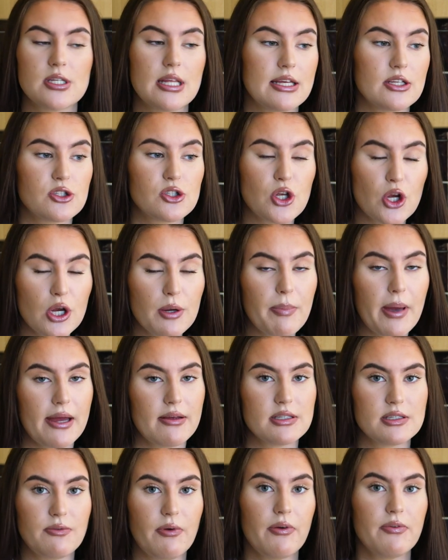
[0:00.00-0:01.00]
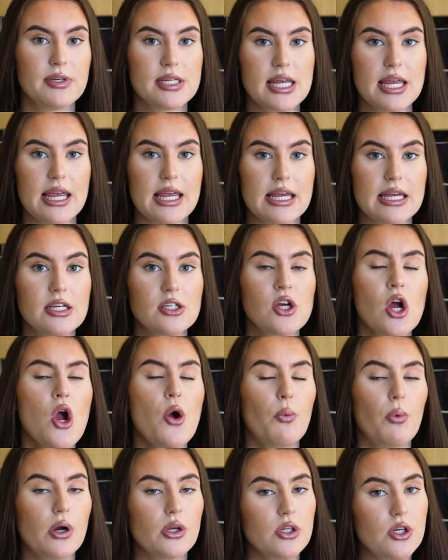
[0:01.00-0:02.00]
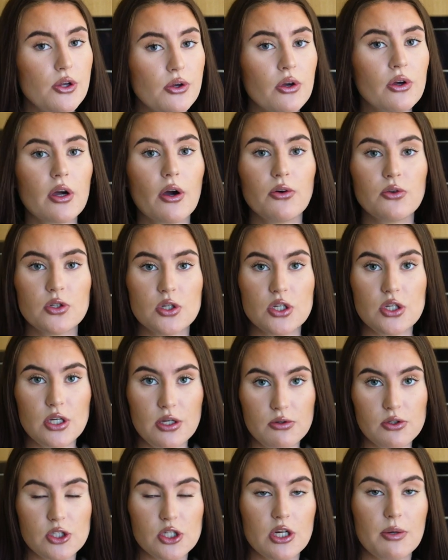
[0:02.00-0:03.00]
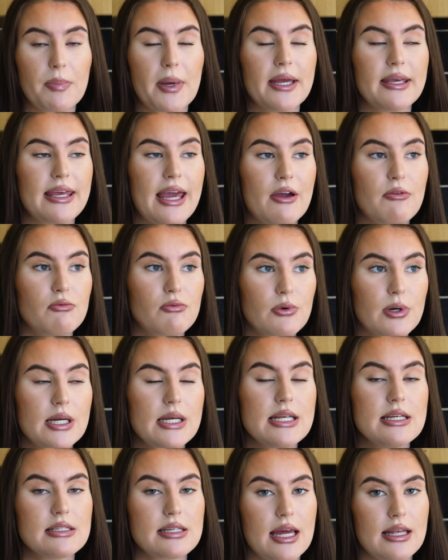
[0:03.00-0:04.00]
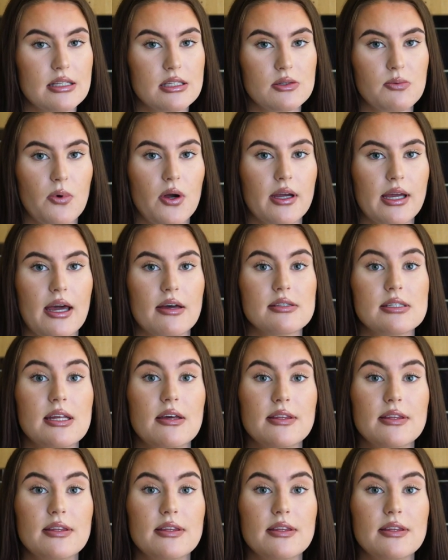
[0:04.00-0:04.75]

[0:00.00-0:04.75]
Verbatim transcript: So that's £2.50 each, when you can go onto YouTube and get really intense workouts.